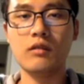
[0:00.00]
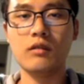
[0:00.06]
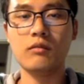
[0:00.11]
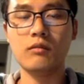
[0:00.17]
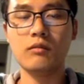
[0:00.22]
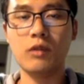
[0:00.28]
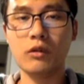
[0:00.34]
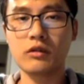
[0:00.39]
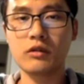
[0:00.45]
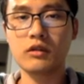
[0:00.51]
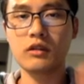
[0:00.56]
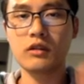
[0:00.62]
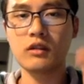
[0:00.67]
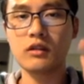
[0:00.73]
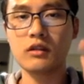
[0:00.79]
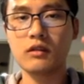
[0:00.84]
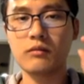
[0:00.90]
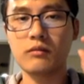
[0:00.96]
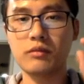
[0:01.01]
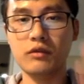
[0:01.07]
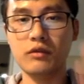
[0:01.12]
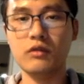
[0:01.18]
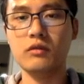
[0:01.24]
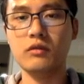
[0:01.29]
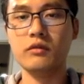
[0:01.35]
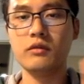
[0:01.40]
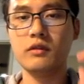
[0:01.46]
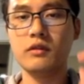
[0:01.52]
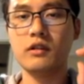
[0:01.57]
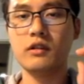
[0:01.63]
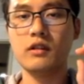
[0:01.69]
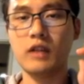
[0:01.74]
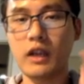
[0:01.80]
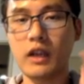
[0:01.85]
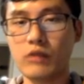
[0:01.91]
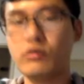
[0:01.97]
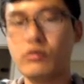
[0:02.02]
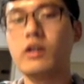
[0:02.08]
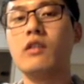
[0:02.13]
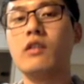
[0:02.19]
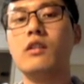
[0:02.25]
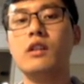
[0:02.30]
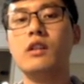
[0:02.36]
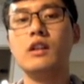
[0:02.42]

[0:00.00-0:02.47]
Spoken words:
most blue area.